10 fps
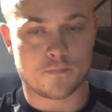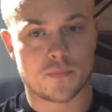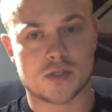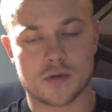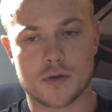
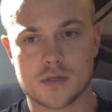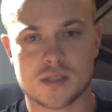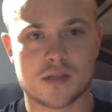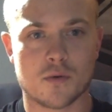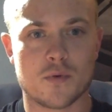So you're
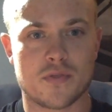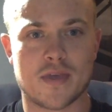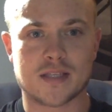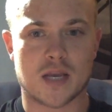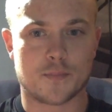still within
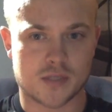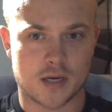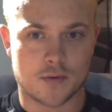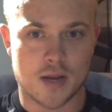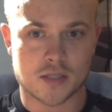that
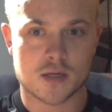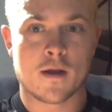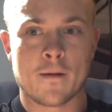10% range.